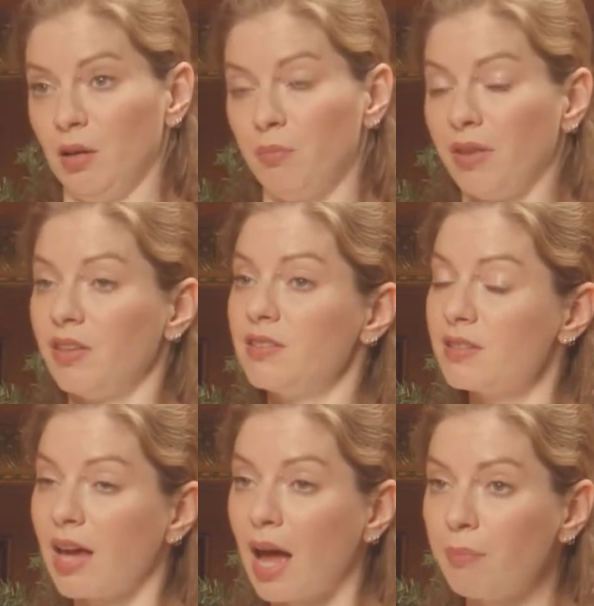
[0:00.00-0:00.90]
But this
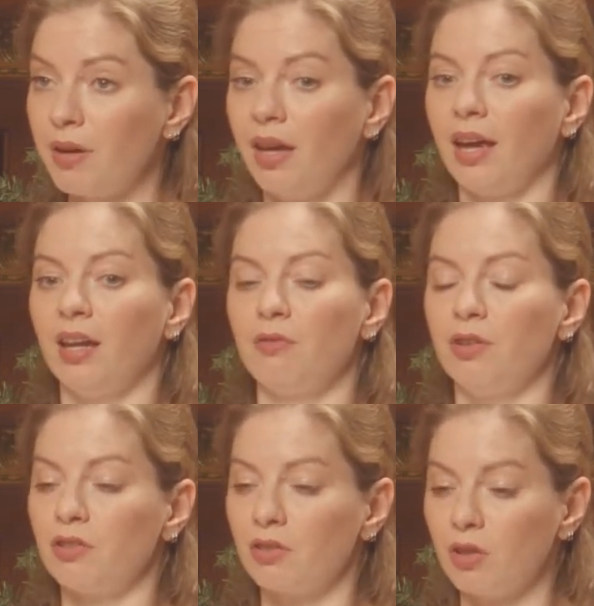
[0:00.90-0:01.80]
is happening, and if
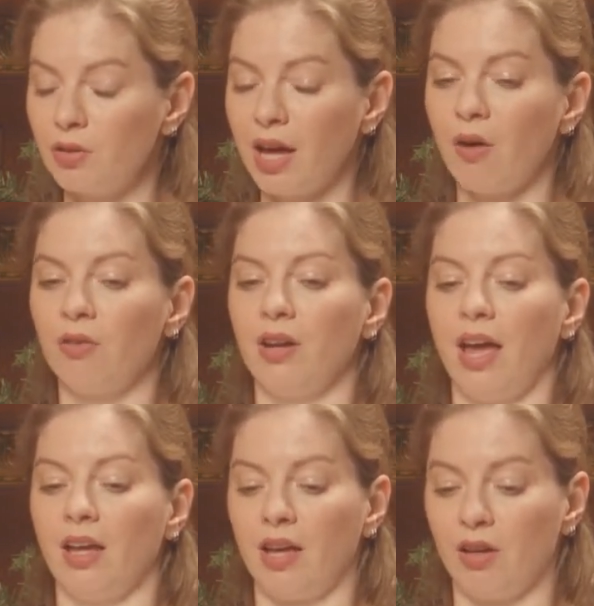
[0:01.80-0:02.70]
we slow down
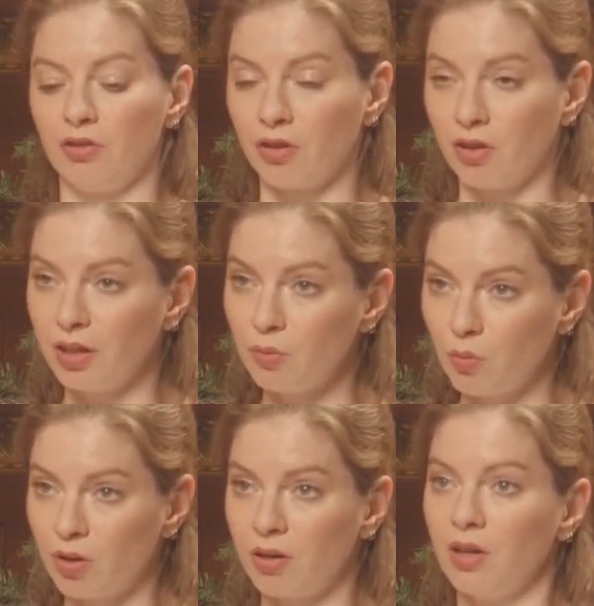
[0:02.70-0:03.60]
and turn
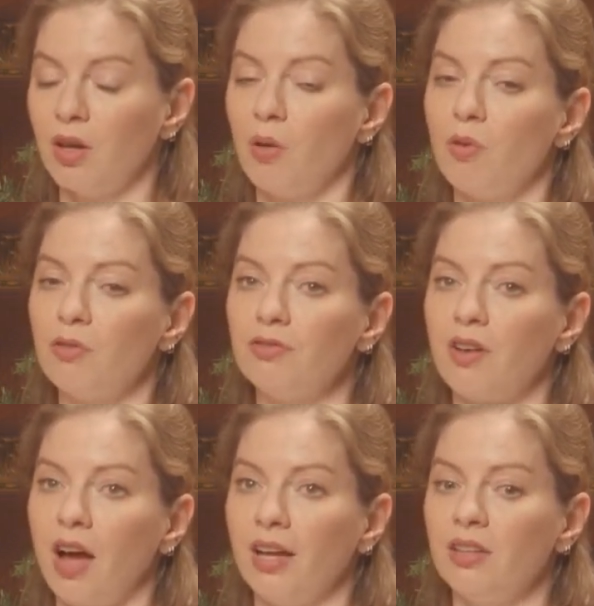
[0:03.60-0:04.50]
inward, we'll
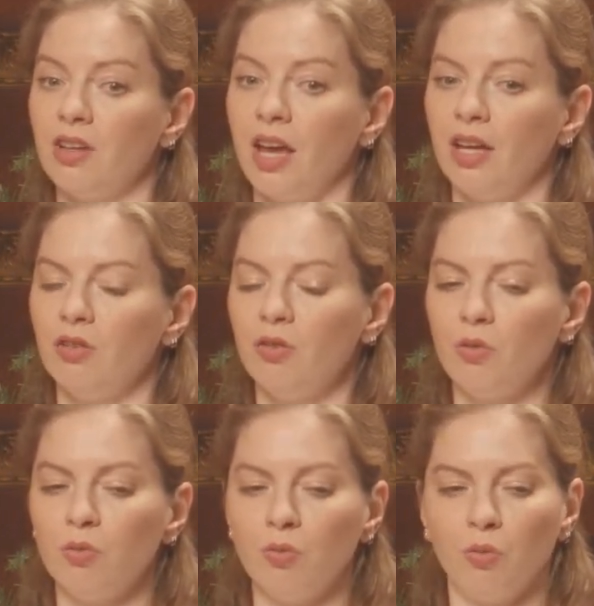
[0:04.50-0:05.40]
find a
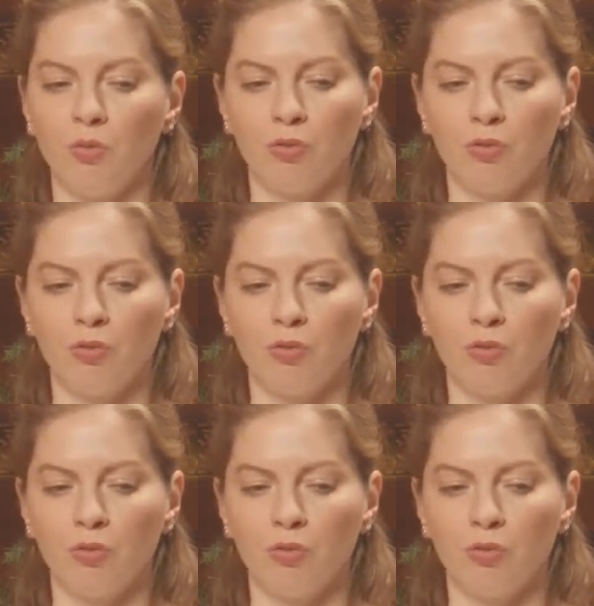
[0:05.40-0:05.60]
new